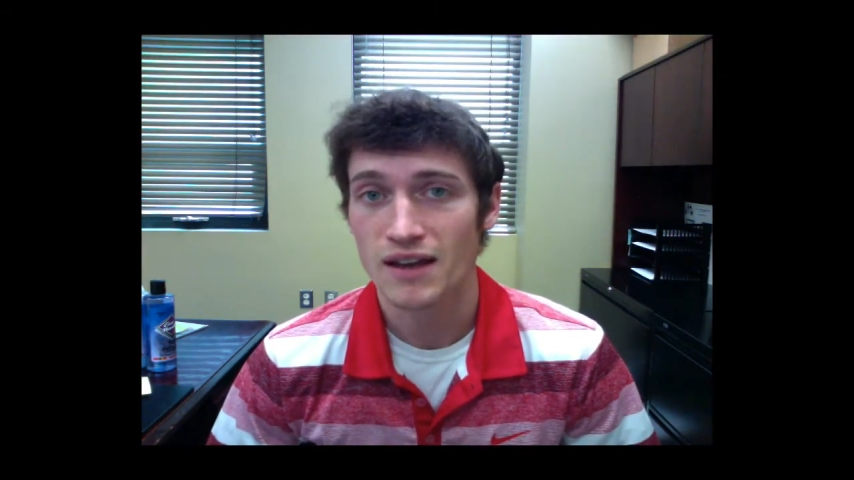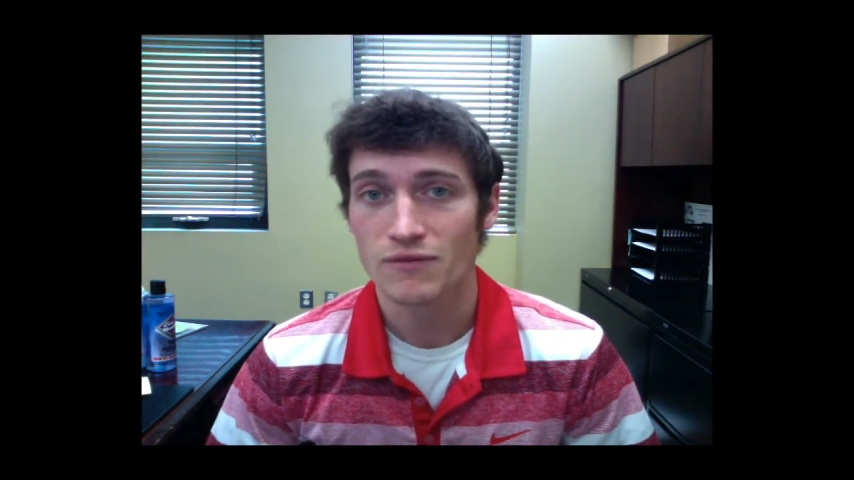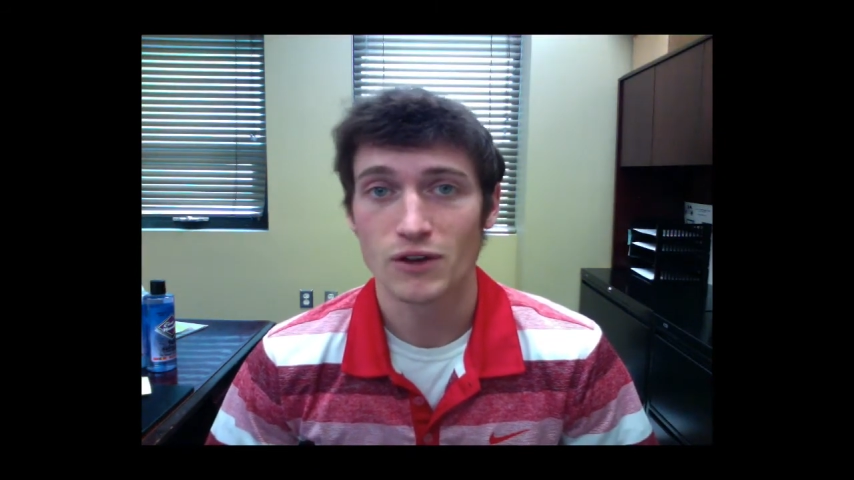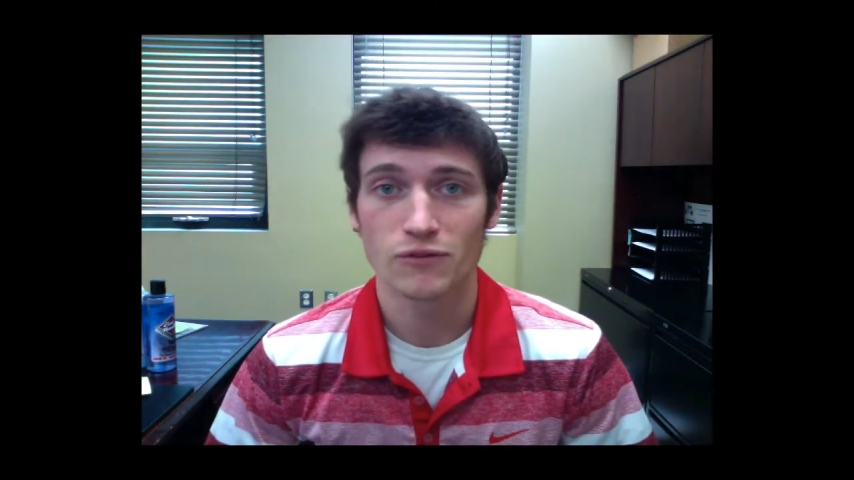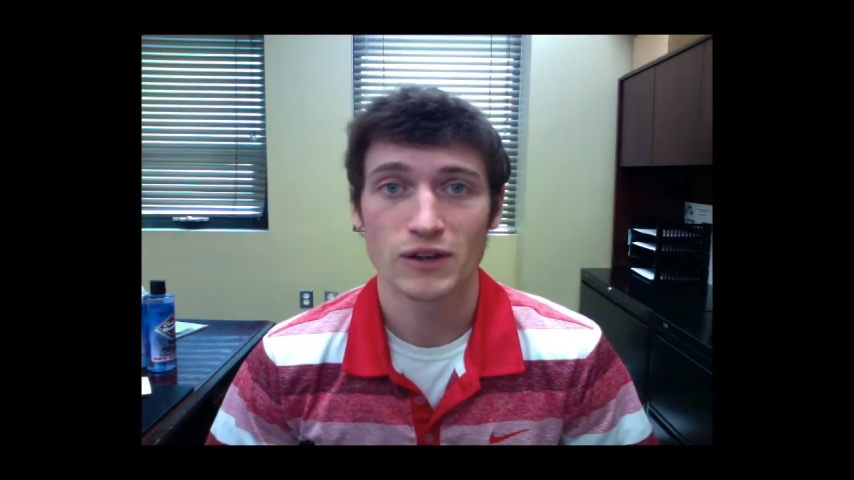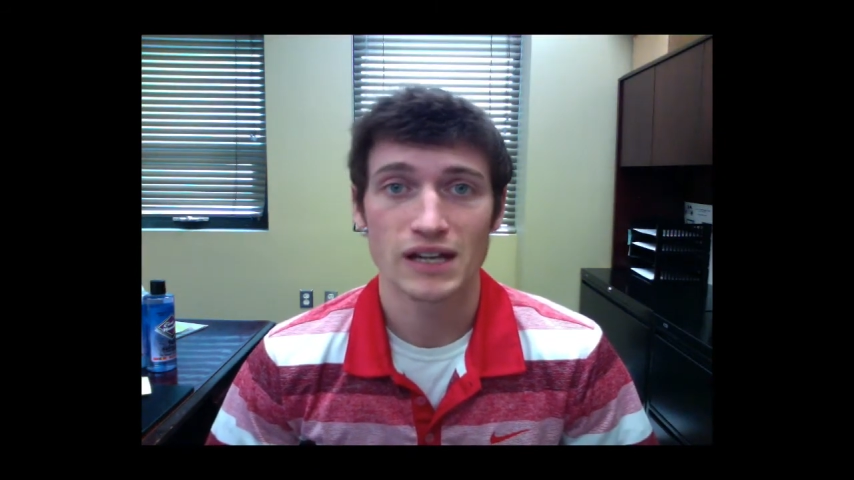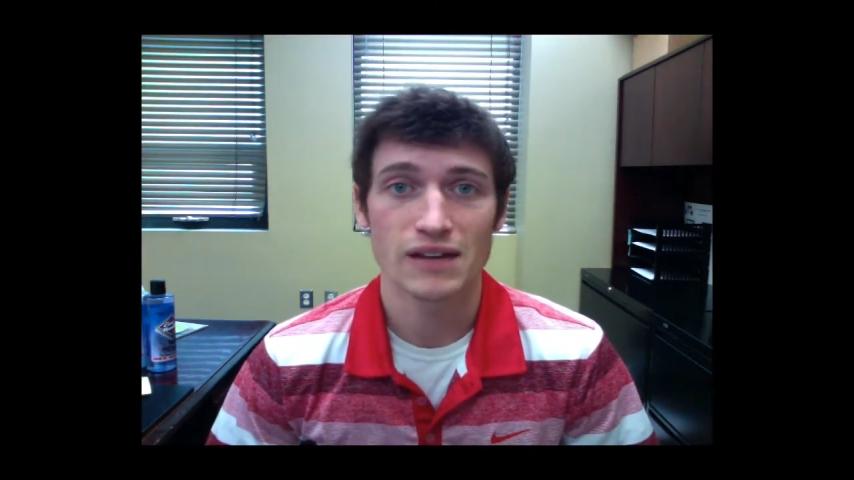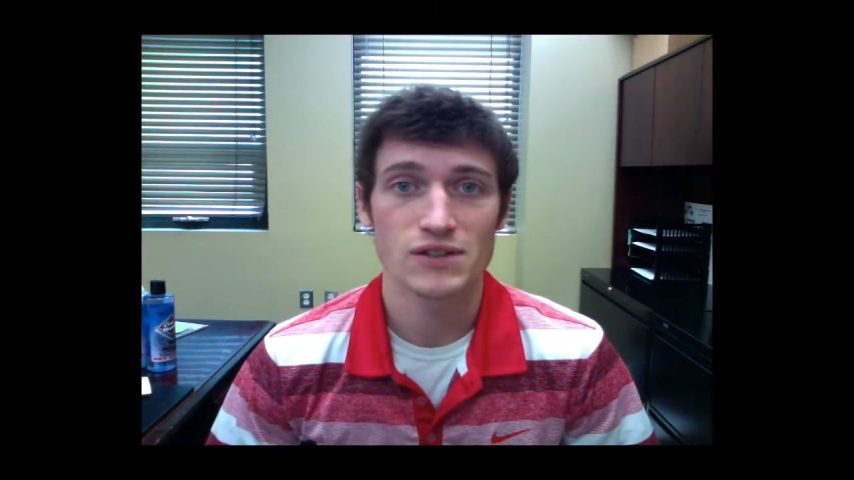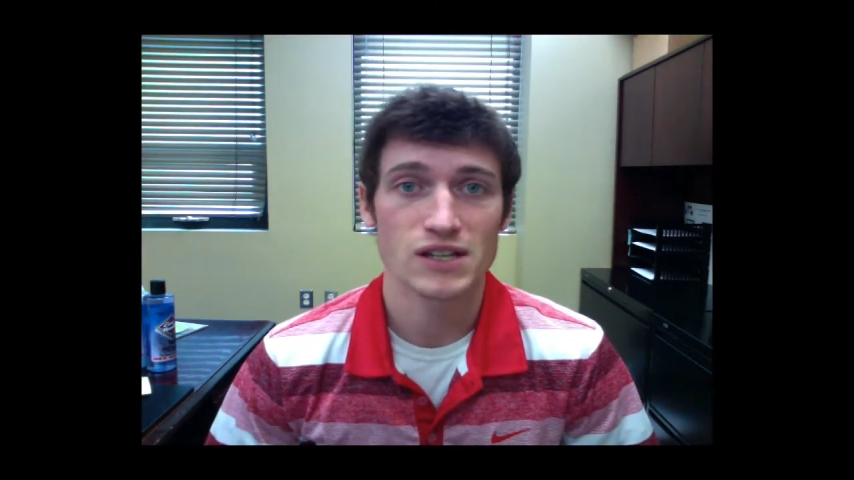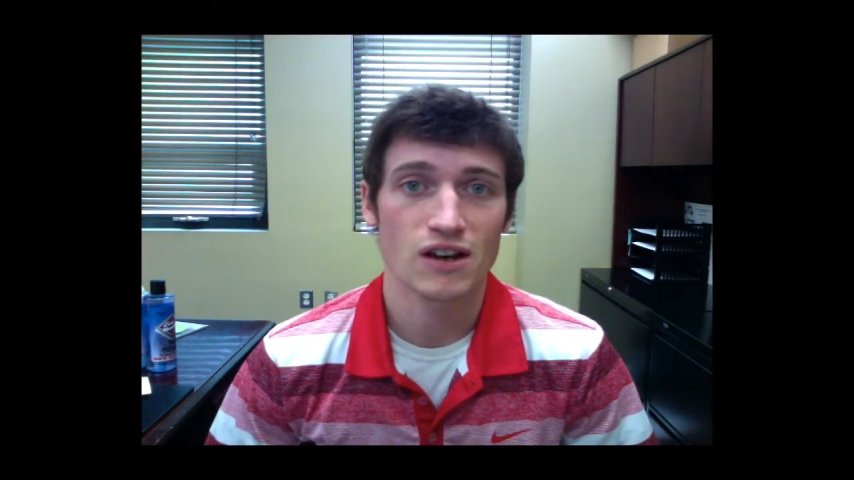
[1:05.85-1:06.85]
feel free to
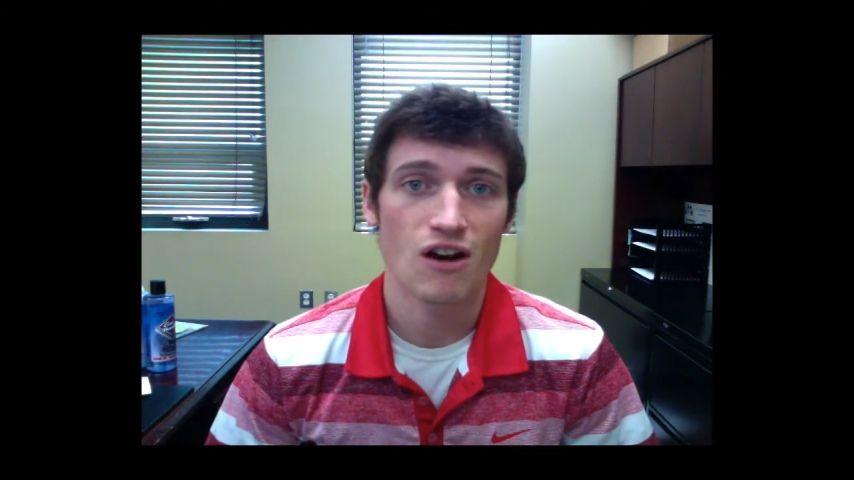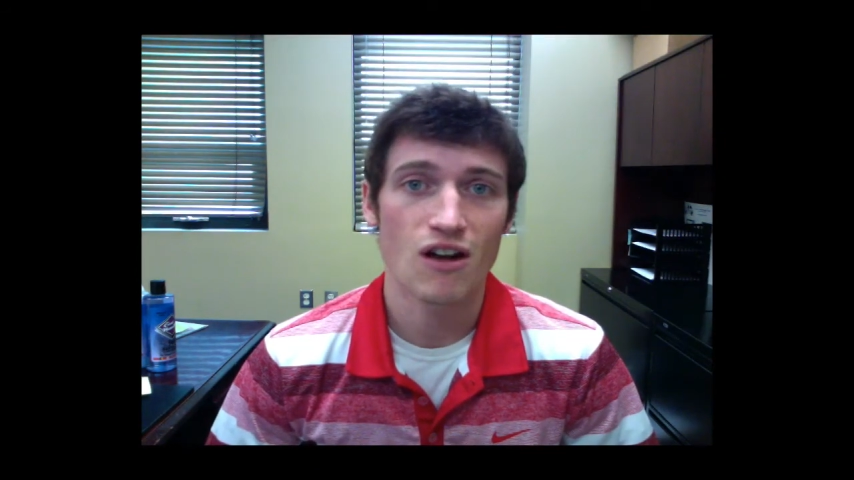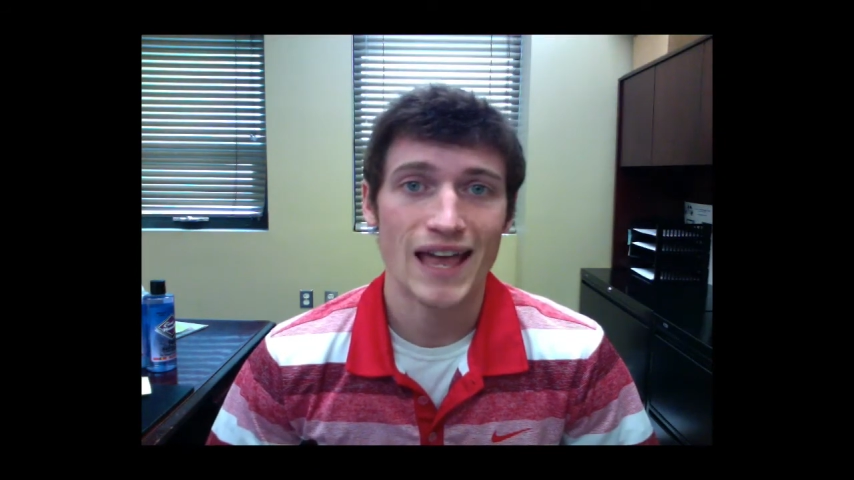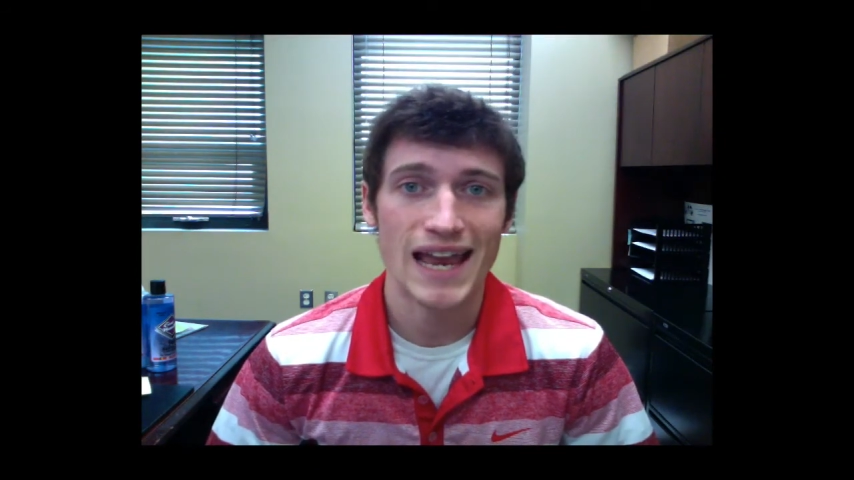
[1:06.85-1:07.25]
give us a call